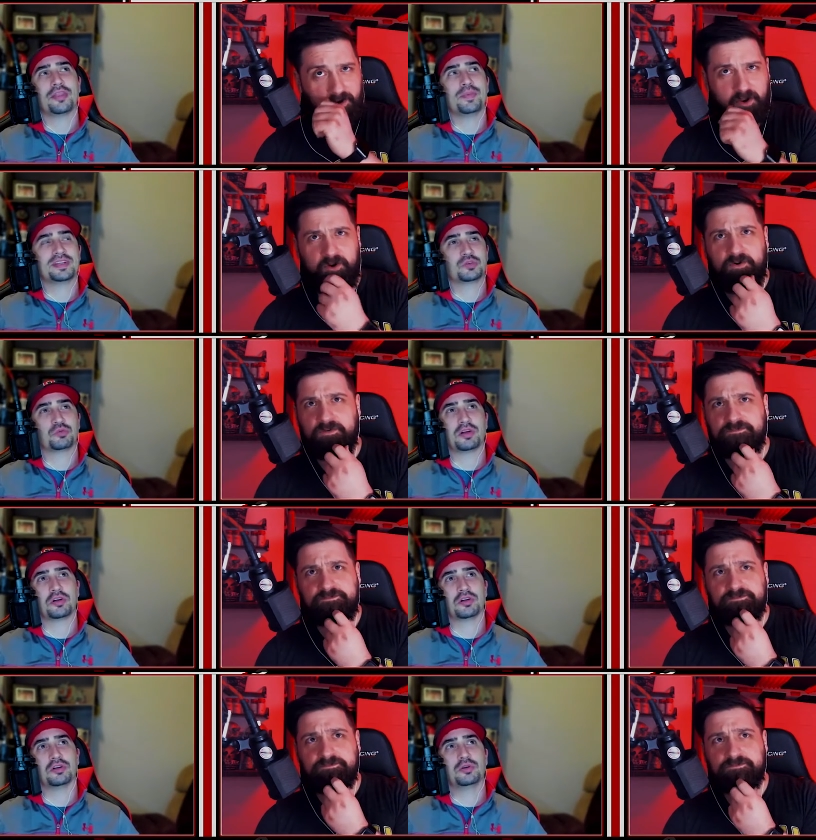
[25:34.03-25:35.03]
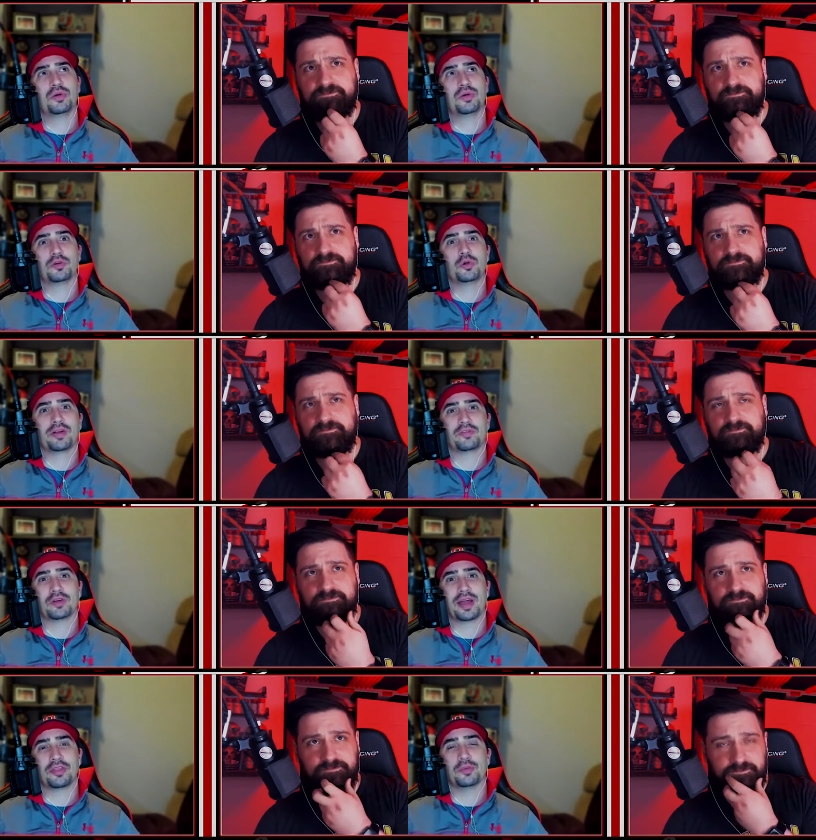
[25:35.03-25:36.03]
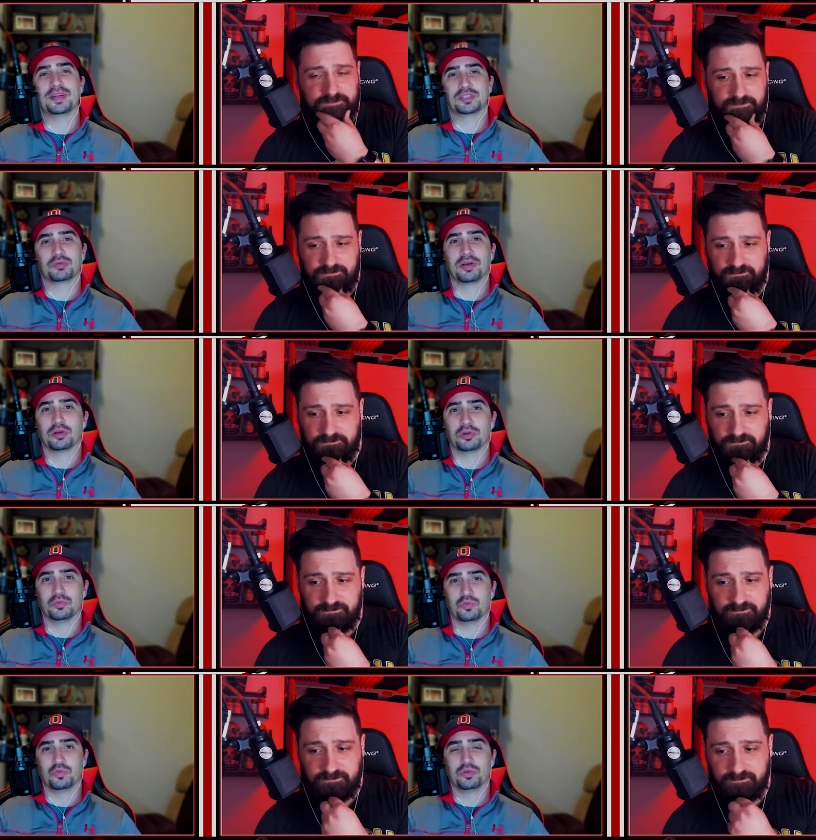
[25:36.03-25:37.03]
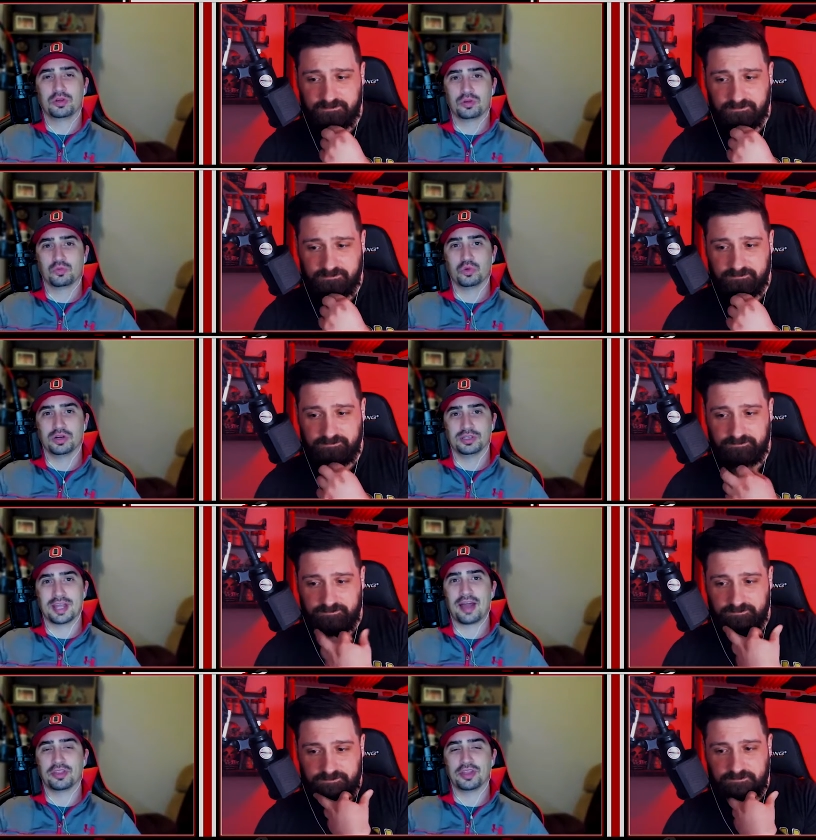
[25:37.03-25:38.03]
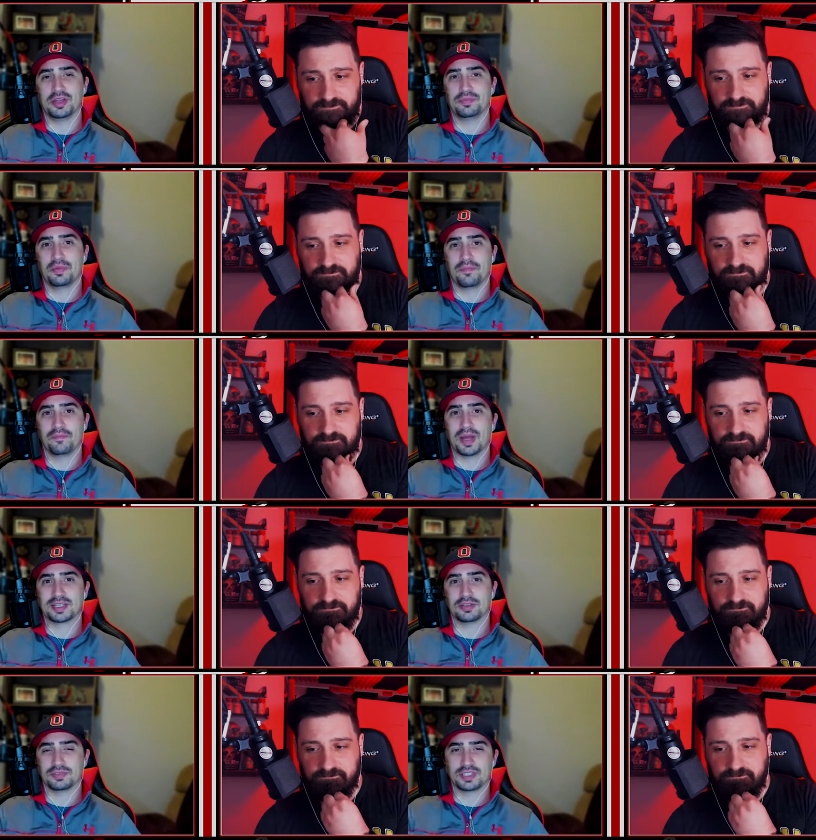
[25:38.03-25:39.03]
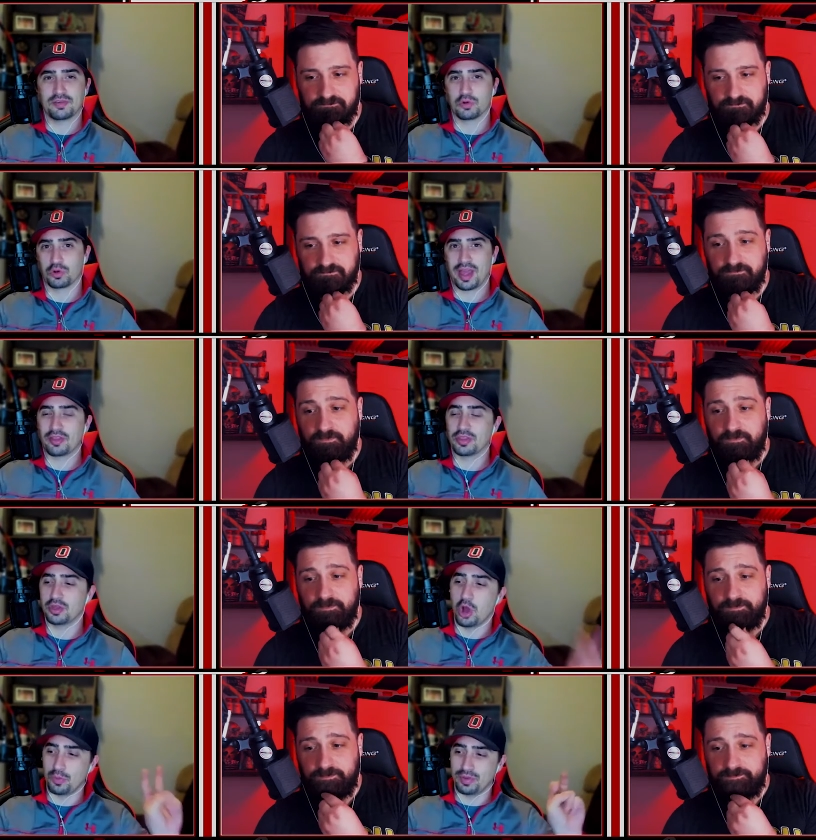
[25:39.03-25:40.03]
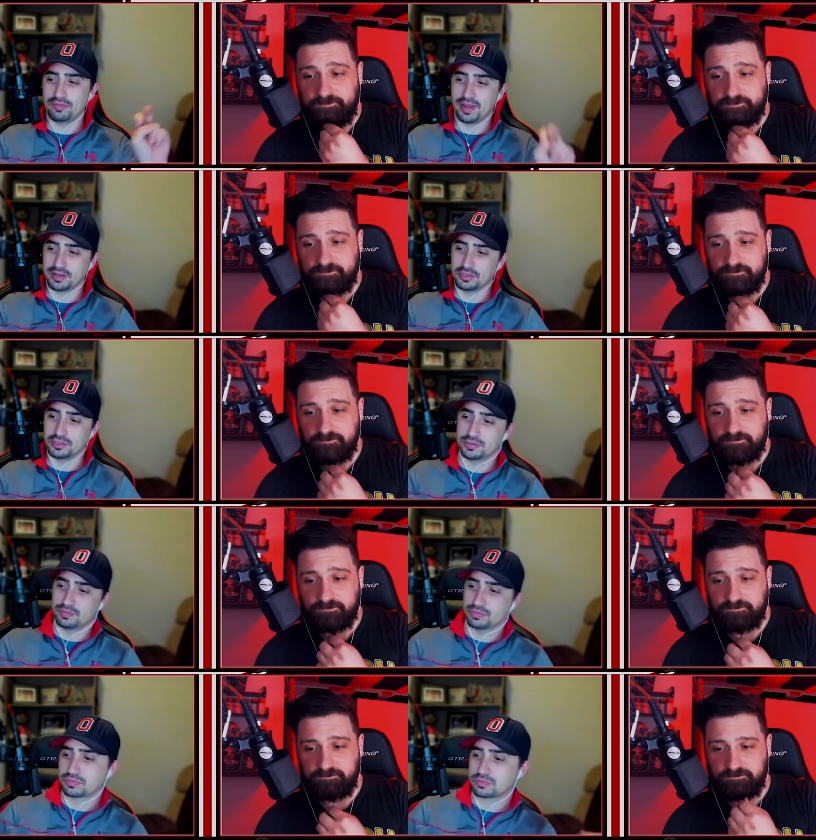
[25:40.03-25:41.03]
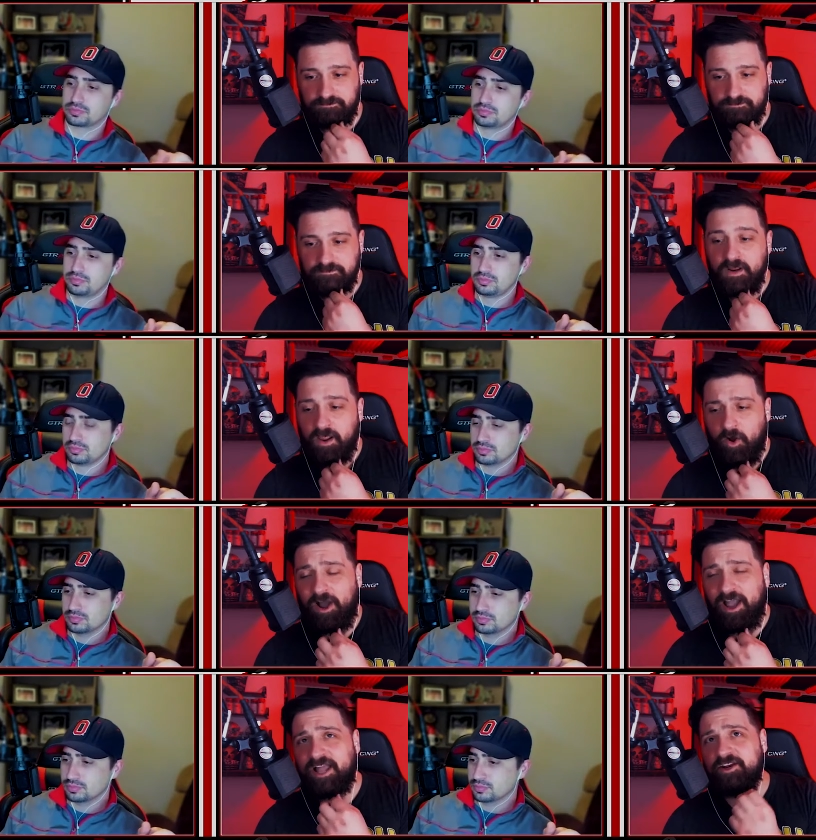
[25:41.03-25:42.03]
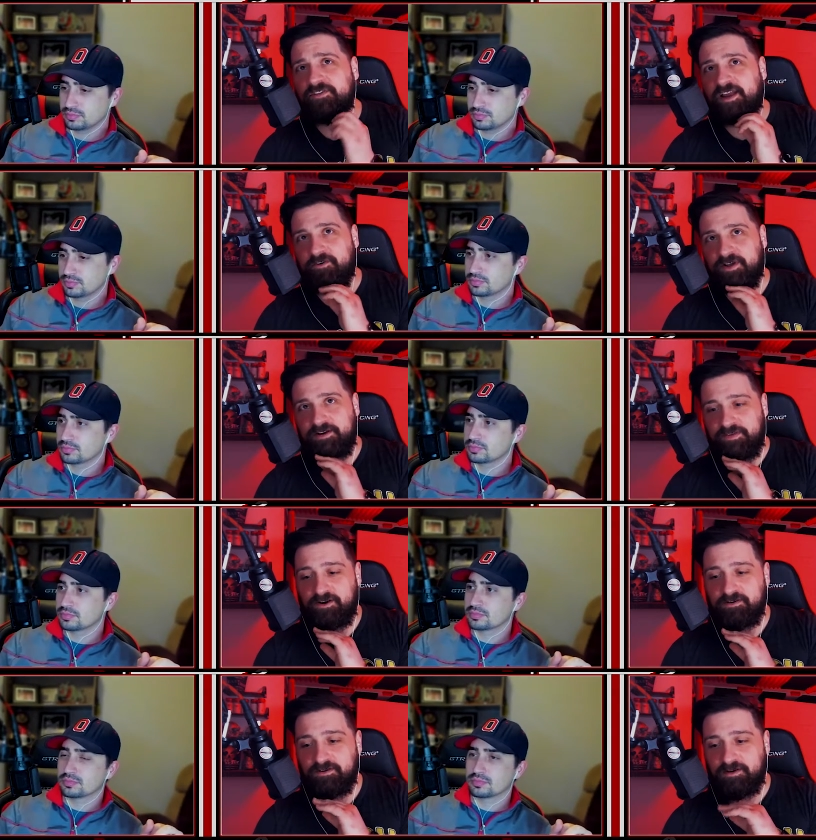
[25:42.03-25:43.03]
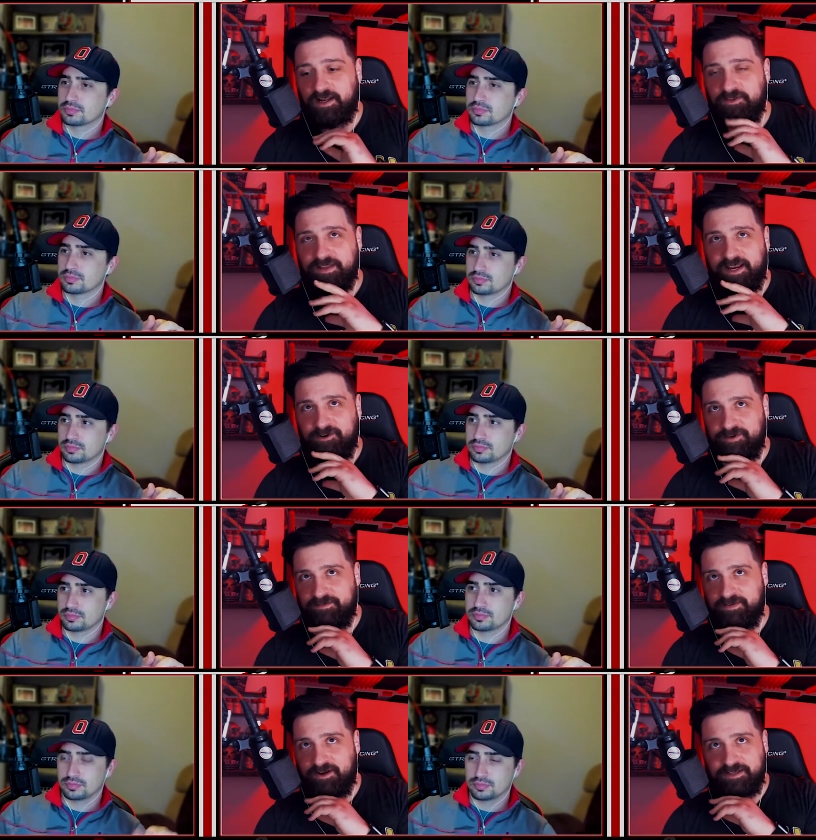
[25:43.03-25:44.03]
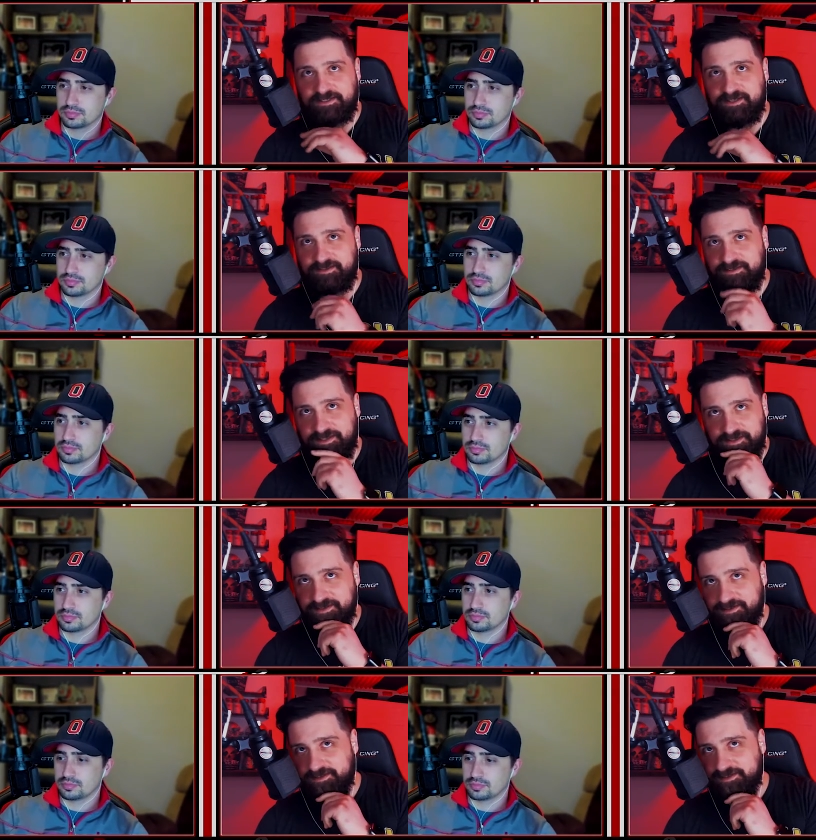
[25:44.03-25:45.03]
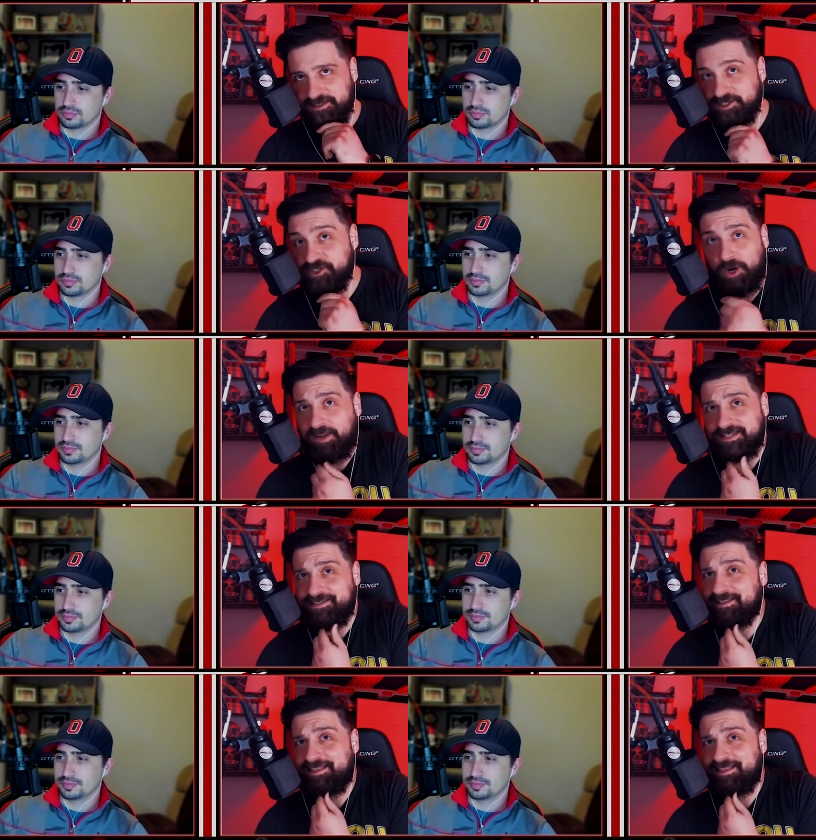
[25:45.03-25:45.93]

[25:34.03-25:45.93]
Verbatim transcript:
Speaker 1: had the no. best record. Whoever whoever had the best record what had the best of seven or had the
Speaker 2: home advantage. Well, I know they got rid of it. I know they got rid of it, Austin. The the joke is